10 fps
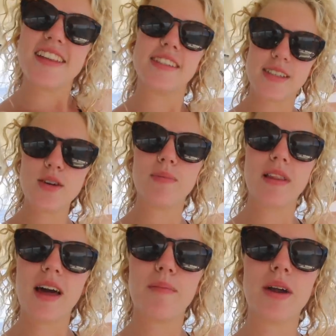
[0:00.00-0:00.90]
That's the new
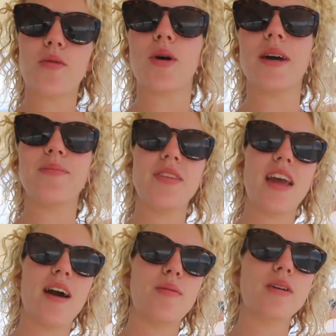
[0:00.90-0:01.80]
plan, by the way.
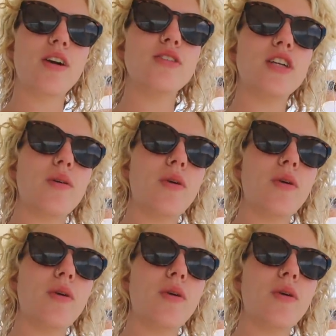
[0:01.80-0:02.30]
Yeah, we're going to